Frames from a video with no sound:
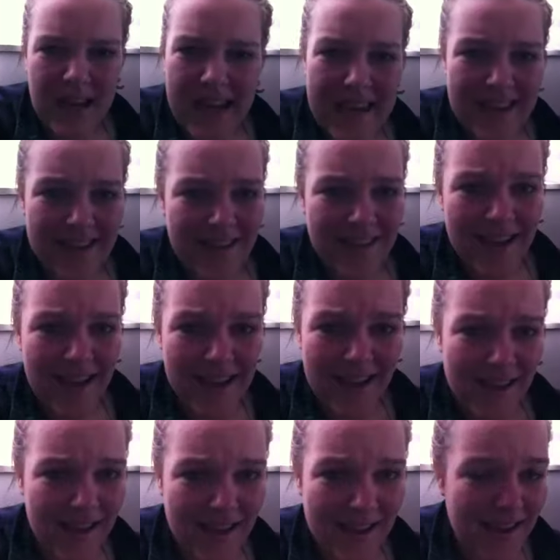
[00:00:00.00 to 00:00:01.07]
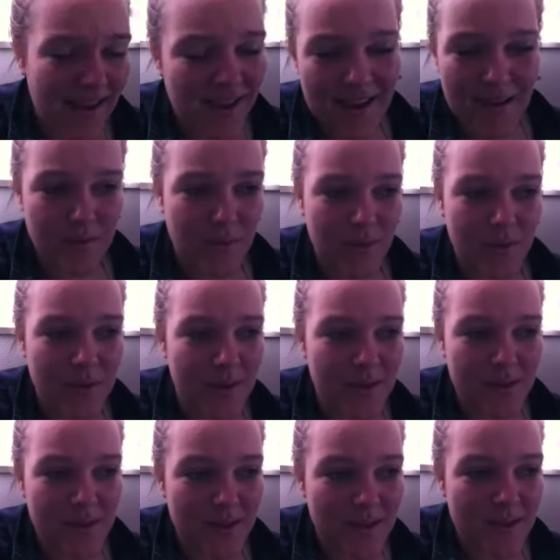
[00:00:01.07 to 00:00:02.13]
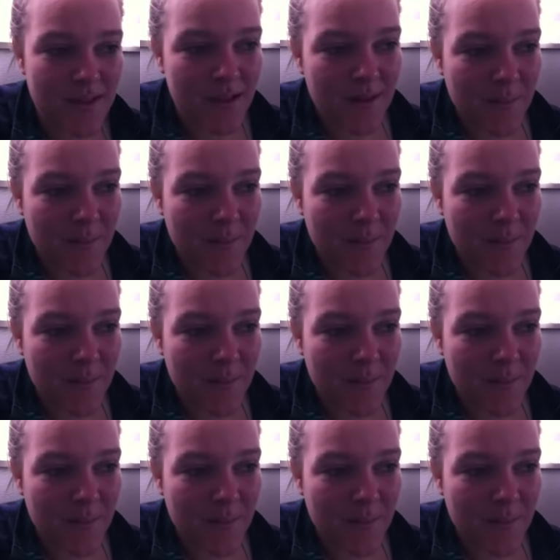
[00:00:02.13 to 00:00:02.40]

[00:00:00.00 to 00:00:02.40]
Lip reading: hate it. Hate roller coasters.